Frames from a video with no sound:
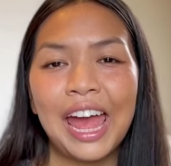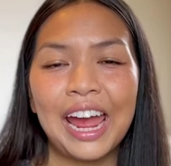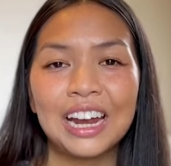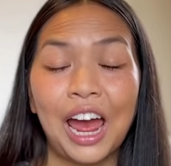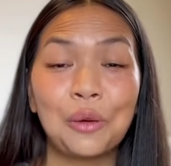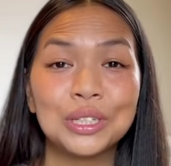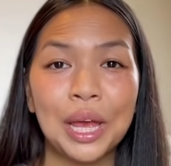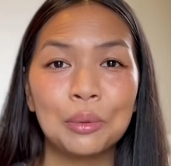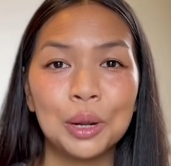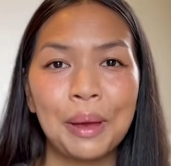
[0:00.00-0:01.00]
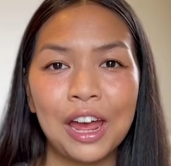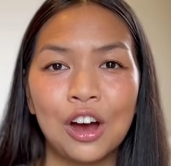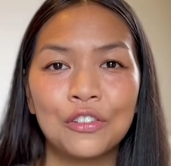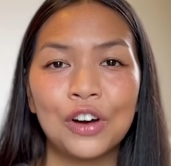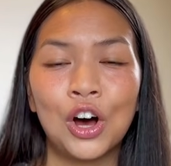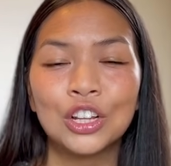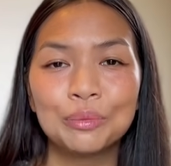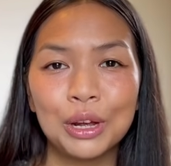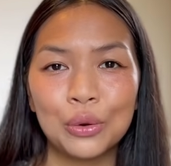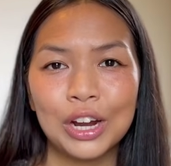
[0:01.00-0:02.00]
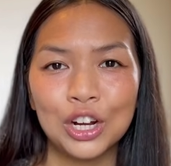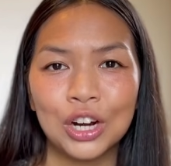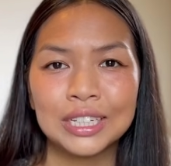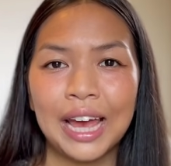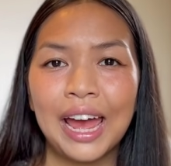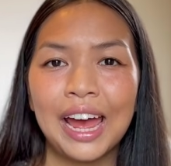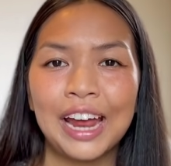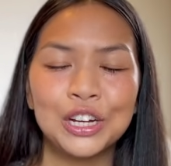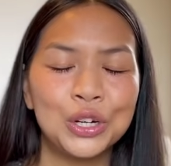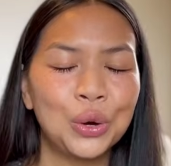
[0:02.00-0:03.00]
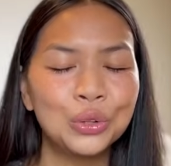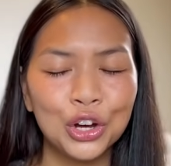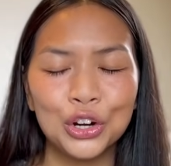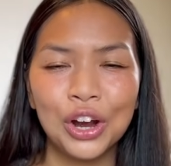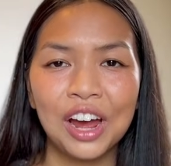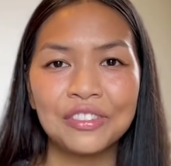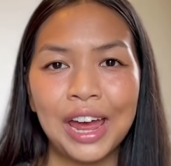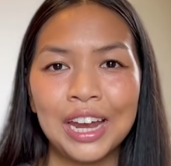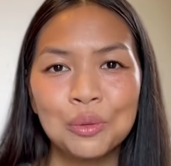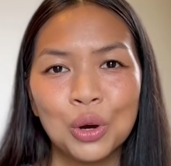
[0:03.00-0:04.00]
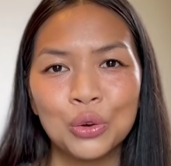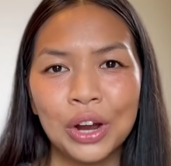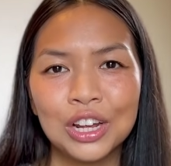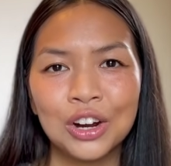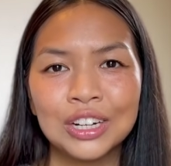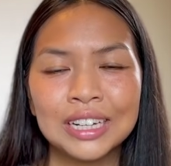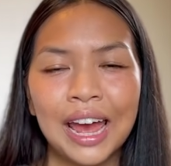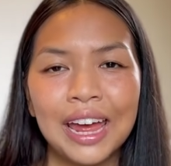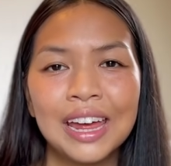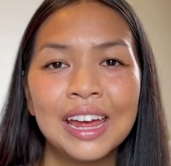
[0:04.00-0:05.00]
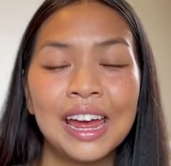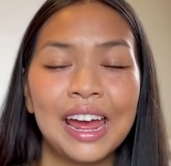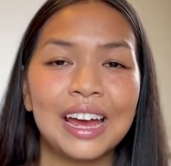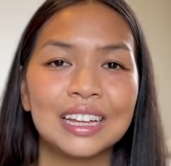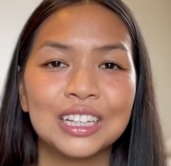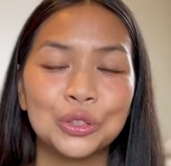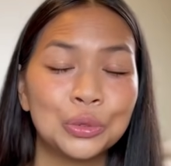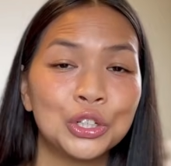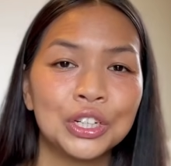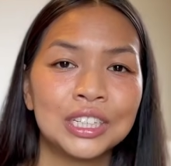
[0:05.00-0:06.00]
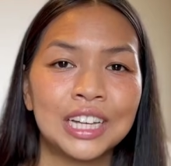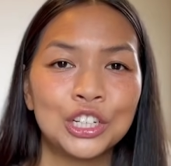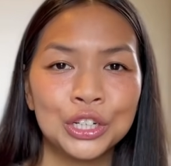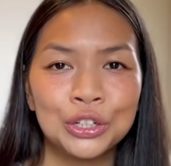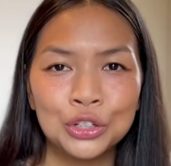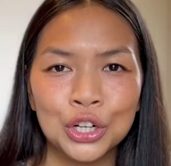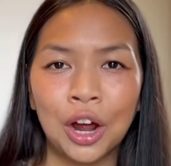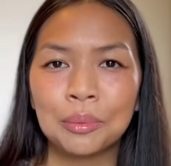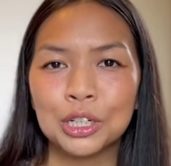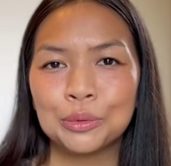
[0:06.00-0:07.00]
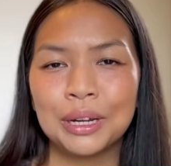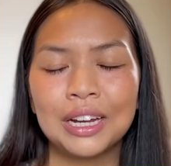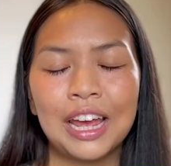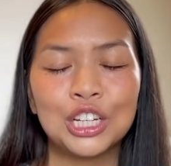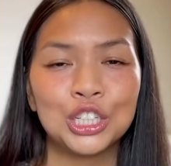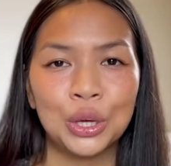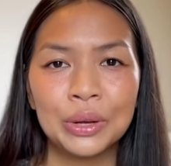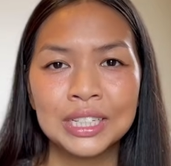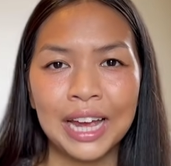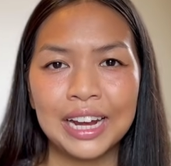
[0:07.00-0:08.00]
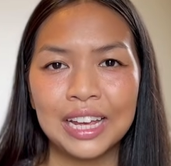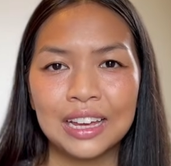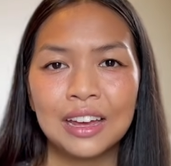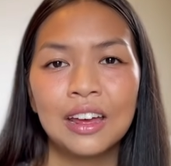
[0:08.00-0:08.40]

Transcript: and I was able to pay off all of my credit card debt. I no longer have any more credit card debt, and this was just such a huge accomplishment and so exciting.